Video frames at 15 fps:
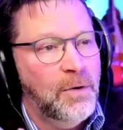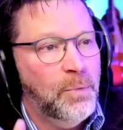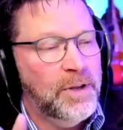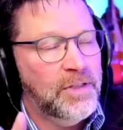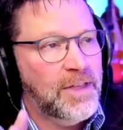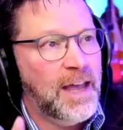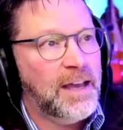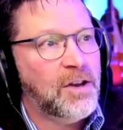
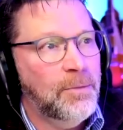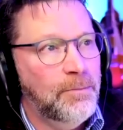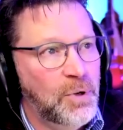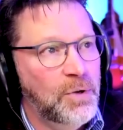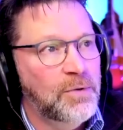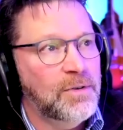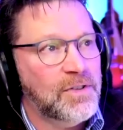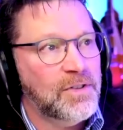with their
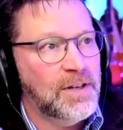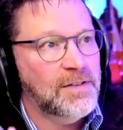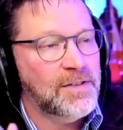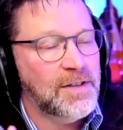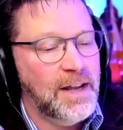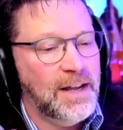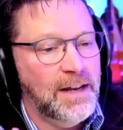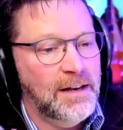
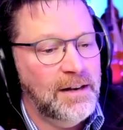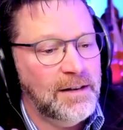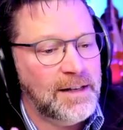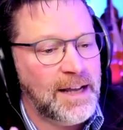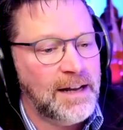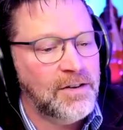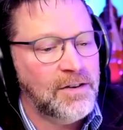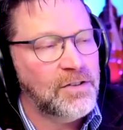communities in
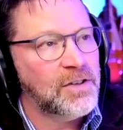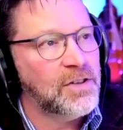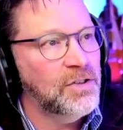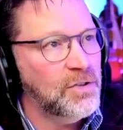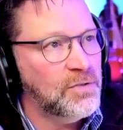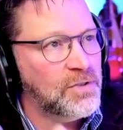Canada.